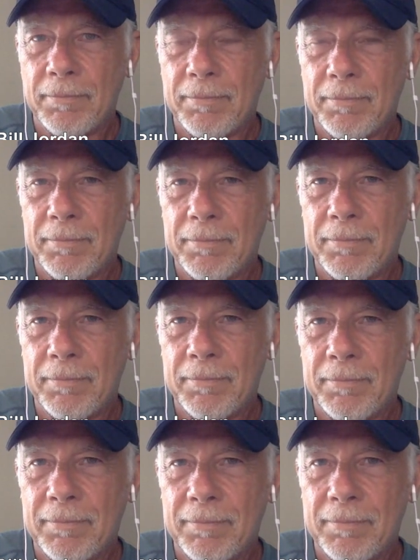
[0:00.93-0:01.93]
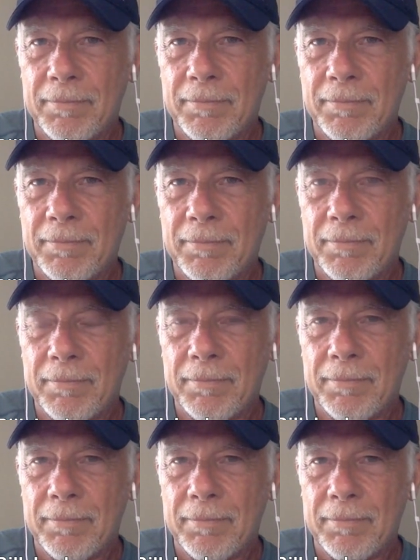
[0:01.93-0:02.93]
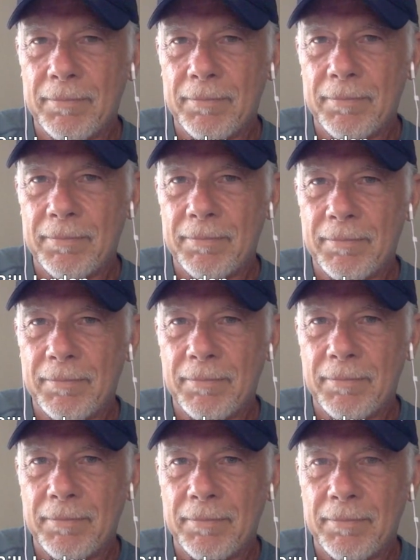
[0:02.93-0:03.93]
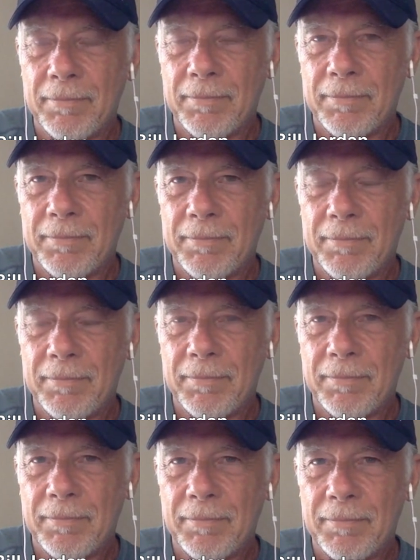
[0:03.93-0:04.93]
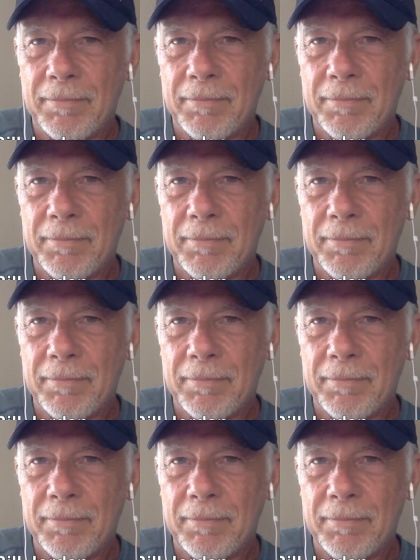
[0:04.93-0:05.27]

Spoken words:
[no speech]